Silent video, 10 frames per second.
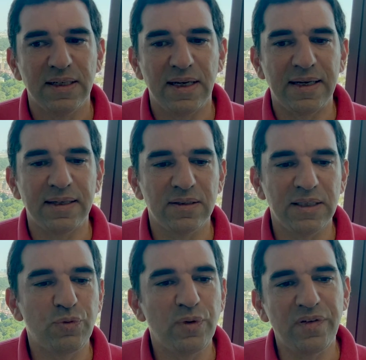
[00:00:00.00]
And
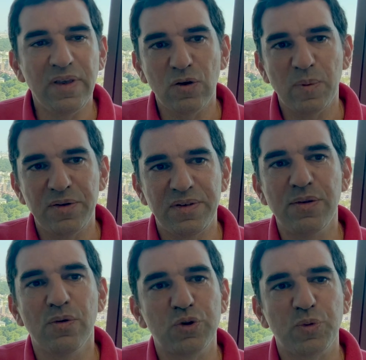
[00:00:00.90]
if we think about it,
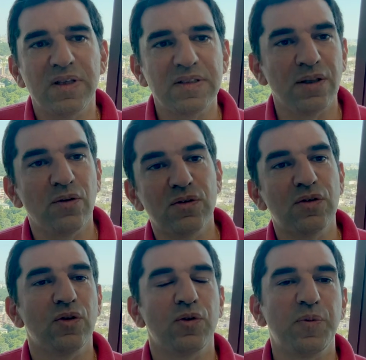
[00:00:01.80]
those trends are not
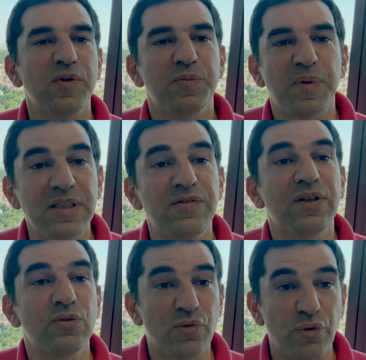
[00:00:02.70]
uh,
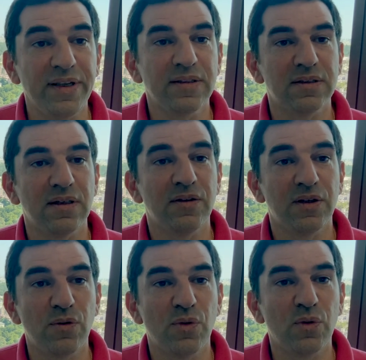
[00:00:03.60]
specific to France.
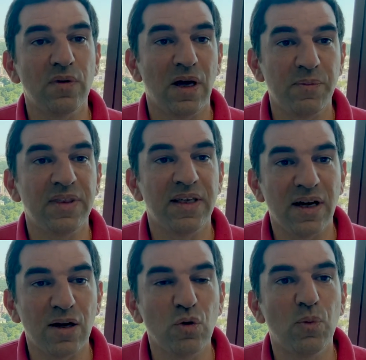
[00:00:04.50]
They, I mean, they
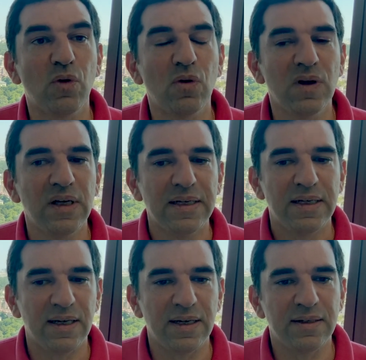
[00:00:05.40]
are global.
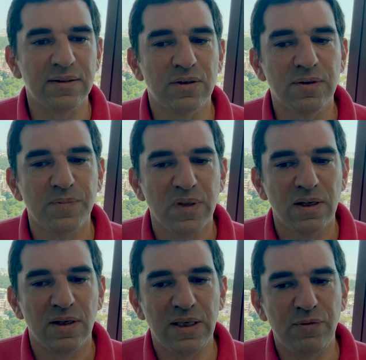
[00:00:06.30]
And uh,
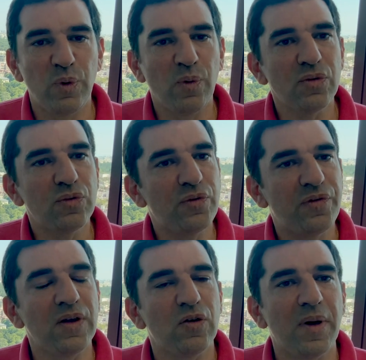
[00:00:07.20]
if we want to
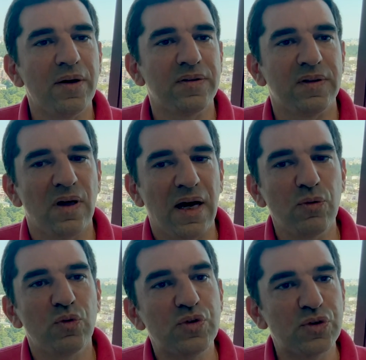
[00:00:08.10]
think about
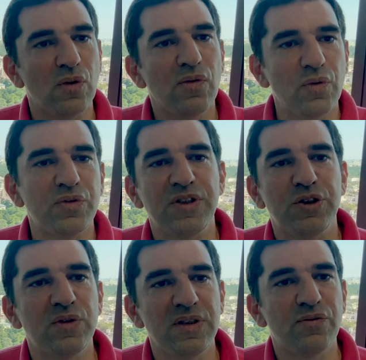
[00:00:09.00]
how to solve those
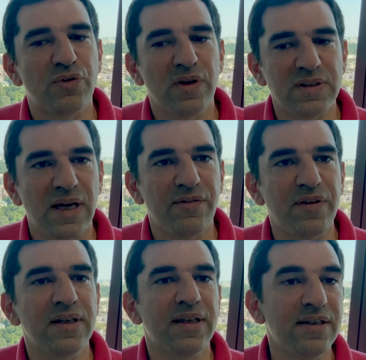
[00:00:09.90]
issues in France, I
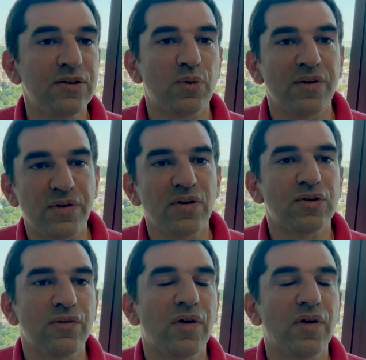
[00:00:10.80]
think getting the reference of